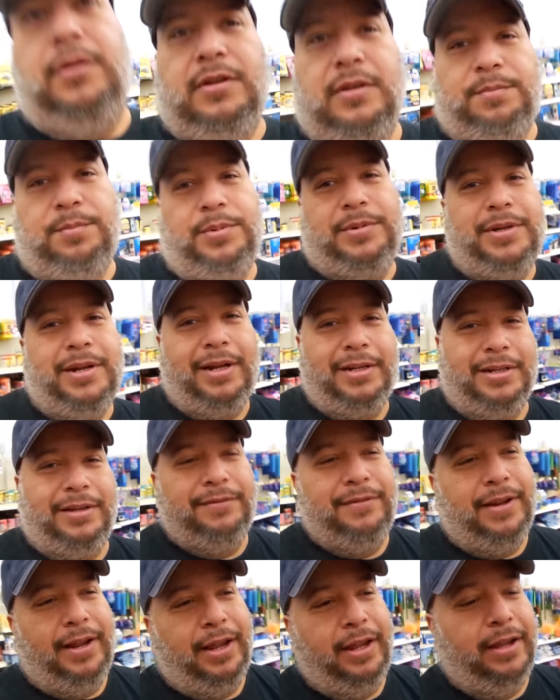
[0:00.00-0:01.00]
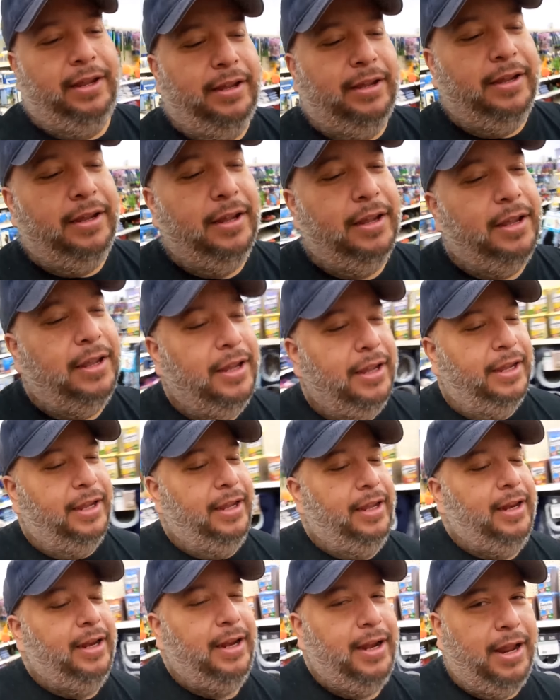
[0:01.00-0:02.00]
So it's a protective day.
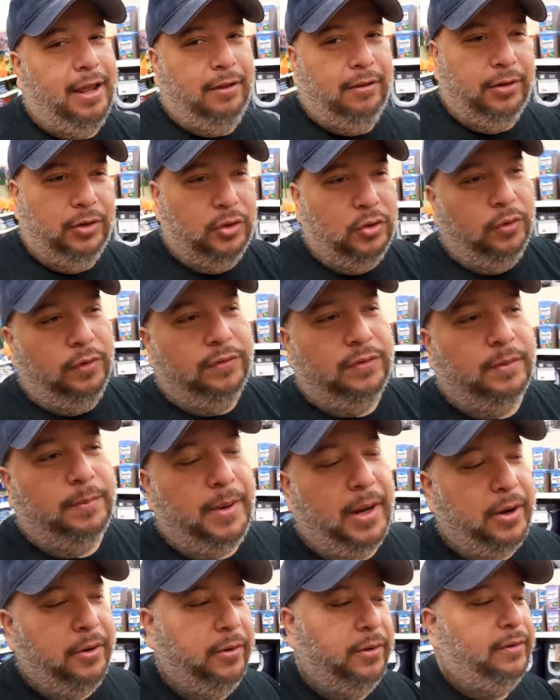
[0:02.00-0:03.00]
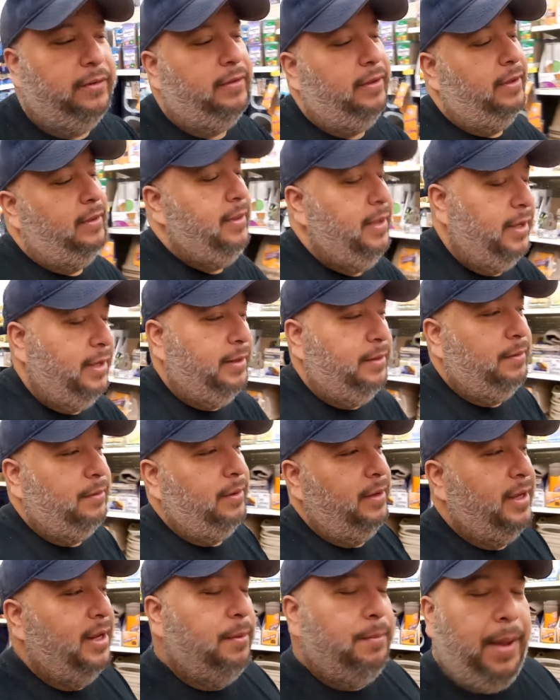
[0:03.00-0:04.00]
Getting out, doing some errands, and
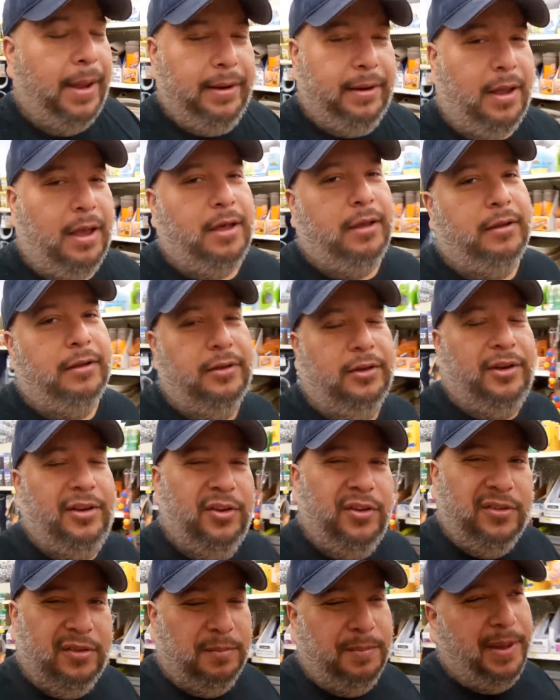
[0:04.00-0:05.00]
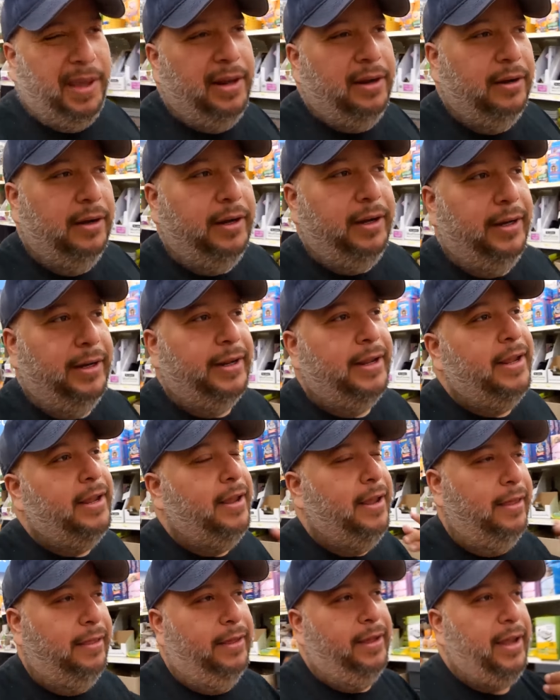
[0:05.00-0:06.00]
then getting back on, do some editing.
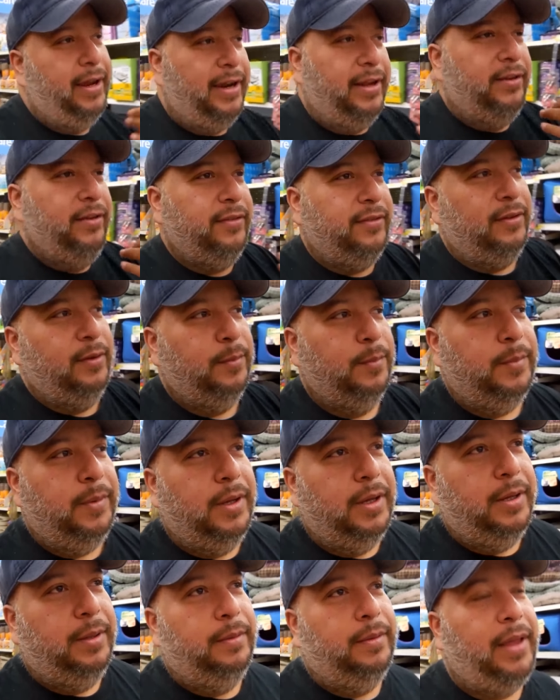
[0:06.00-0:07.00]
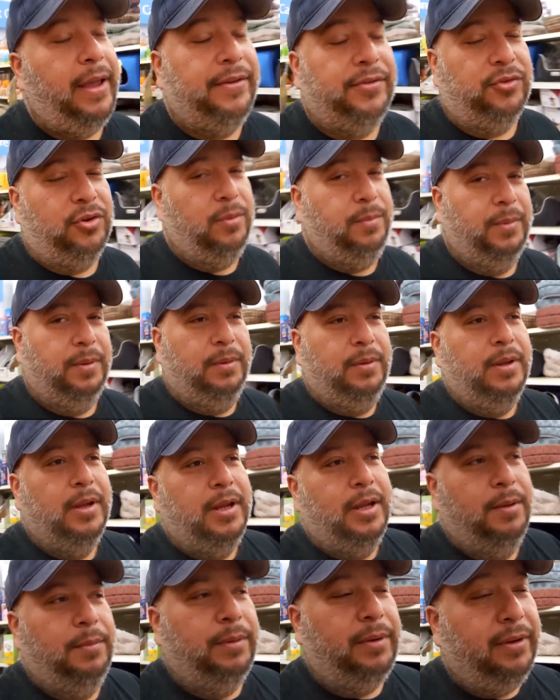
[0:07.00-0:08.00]
Then I gotta do some live streaming.
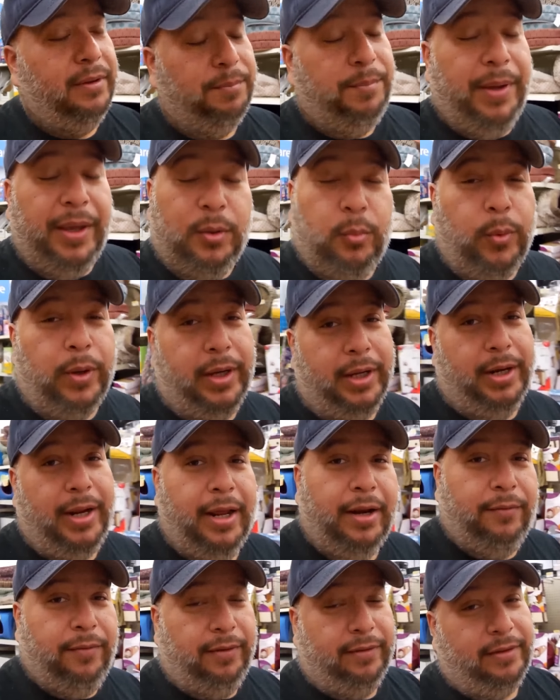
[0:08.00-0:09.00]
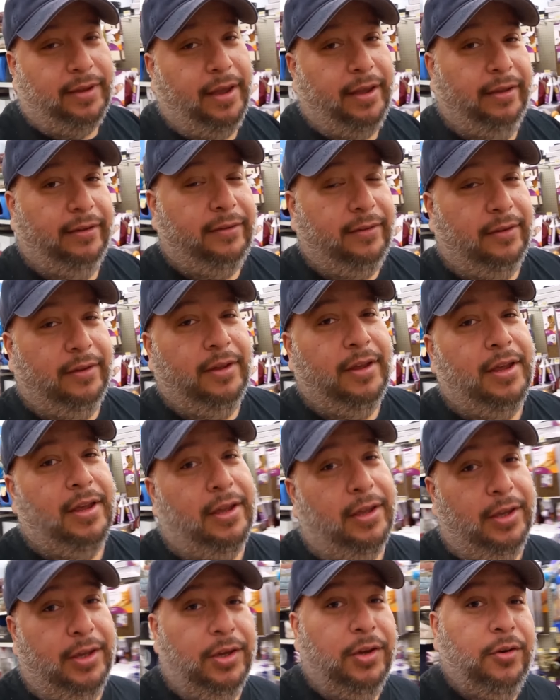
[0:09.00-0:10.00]
Because big weekend ahead of us, guys.
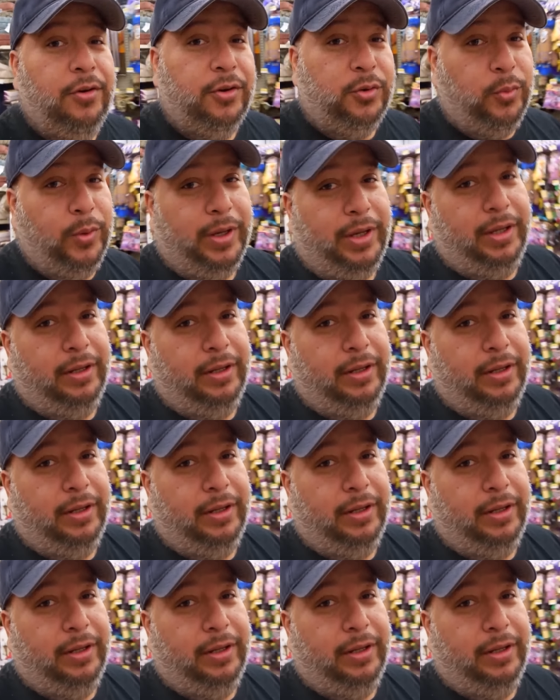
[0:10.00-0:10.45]
Huge